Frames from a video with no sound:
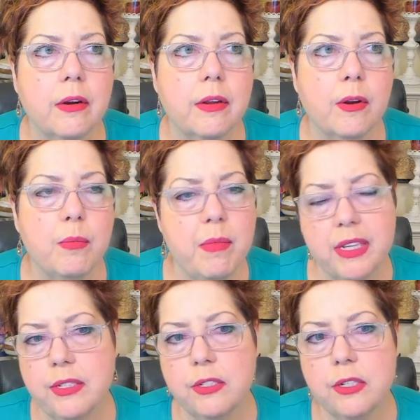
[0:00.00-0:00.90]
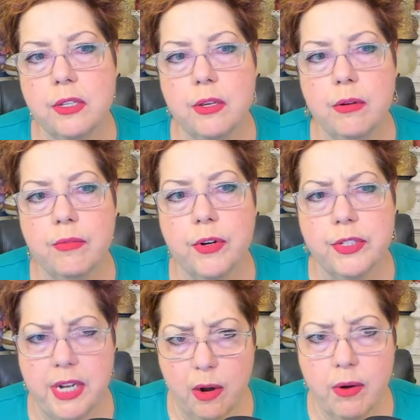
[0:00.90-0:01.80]
message to the
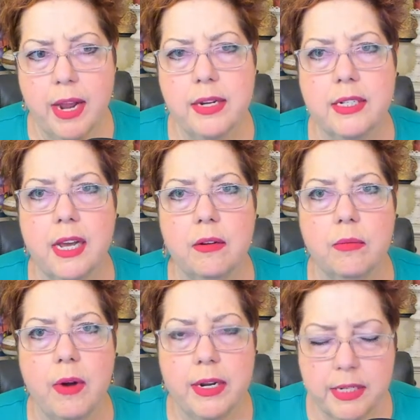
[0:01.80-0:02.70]
universe. Now write it down. Write it